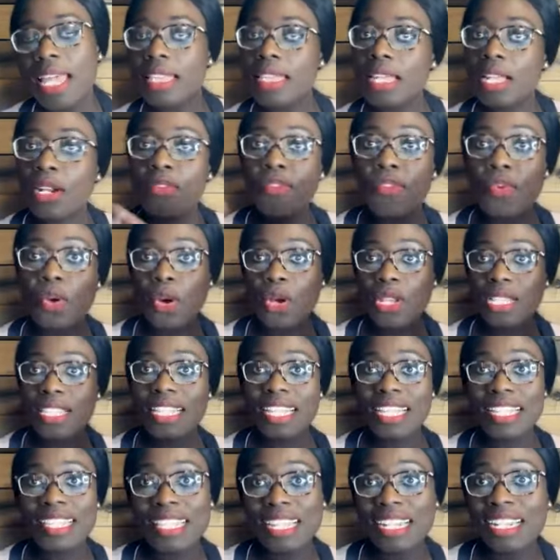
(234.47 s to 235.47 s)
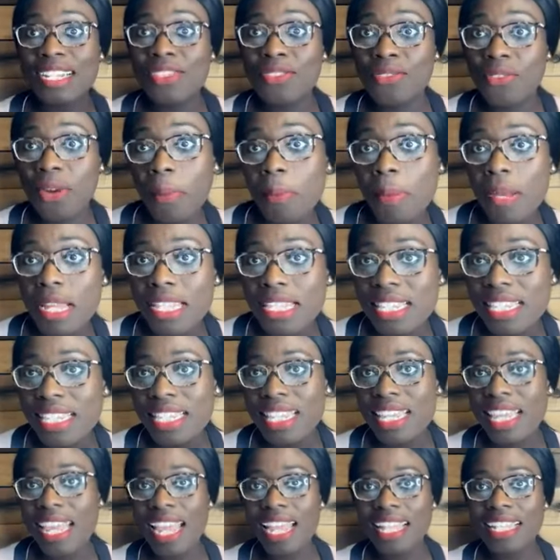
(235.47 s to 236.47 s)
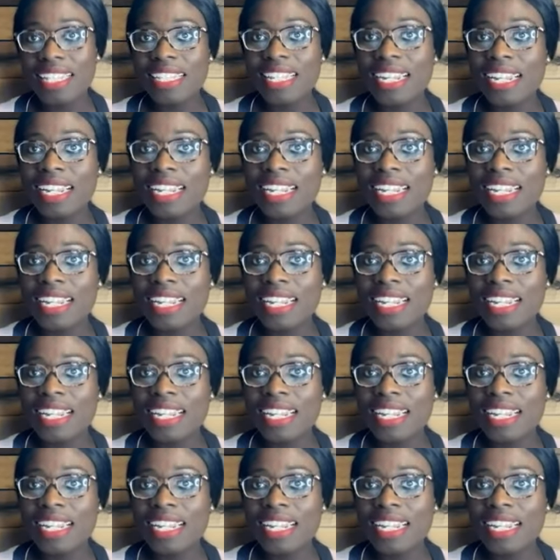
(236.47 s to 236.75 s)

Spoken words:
then of course there's the discrepancy and